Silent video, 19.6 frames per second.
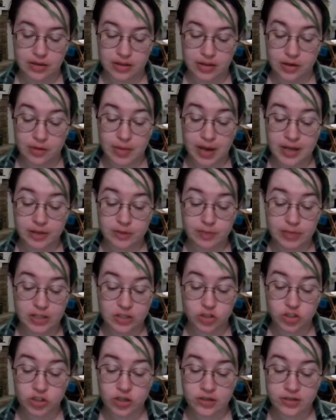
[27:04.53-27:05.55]
There might
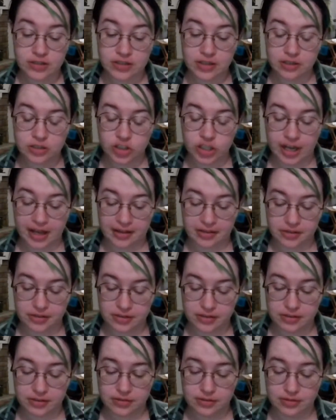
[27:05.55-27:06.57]
be just a
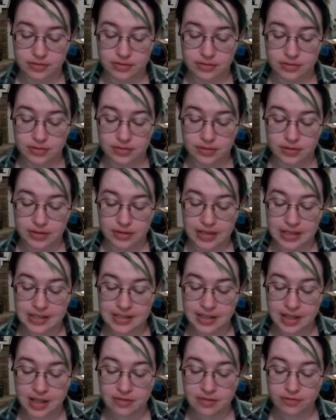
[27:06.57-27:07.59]
chance.
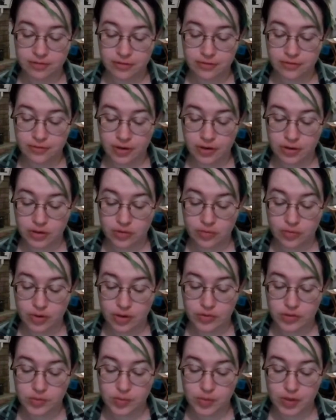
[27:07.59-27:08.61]
His love for Frodo
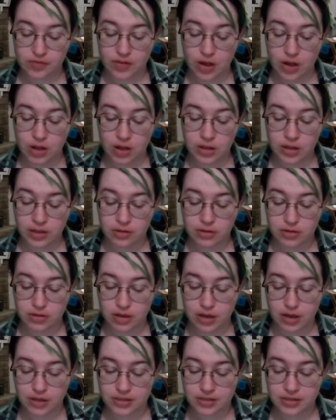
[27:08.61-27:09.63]
rose above all other
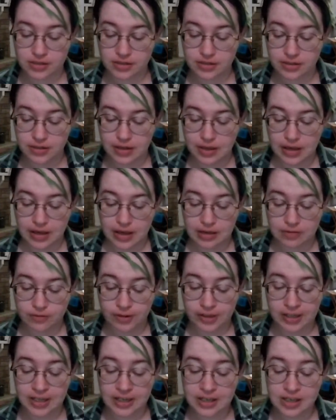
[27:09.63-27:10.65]
thoughts, and
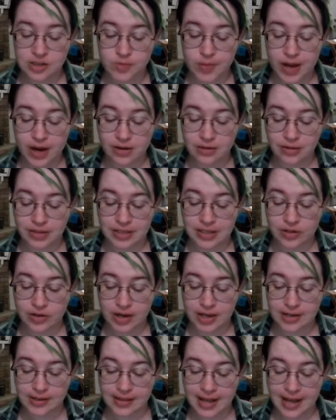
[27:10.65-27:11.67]
forgetting his peril, he
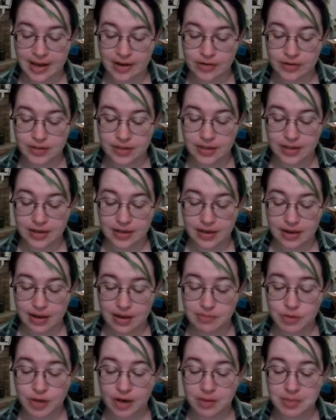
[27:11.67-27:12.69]
cried aloud,
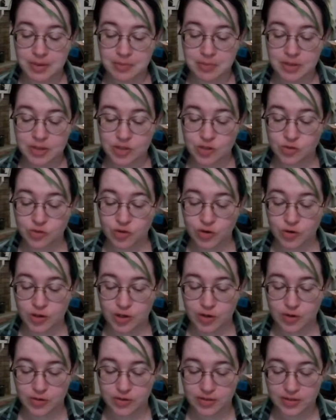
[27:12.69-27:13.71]
"I'm coming, Mr.
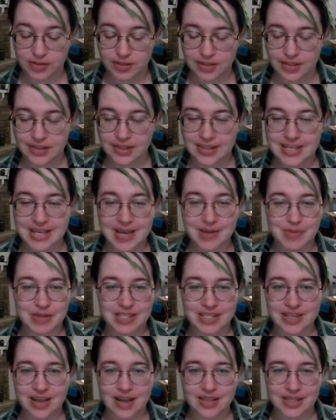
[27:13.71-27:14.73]
Frodo." "Sam,
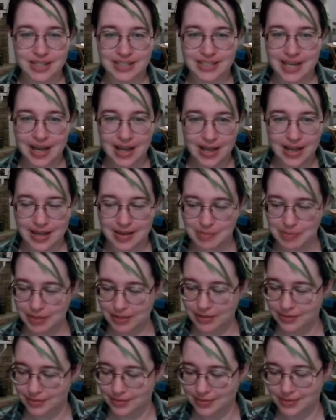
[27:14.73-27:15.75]
it's not the time."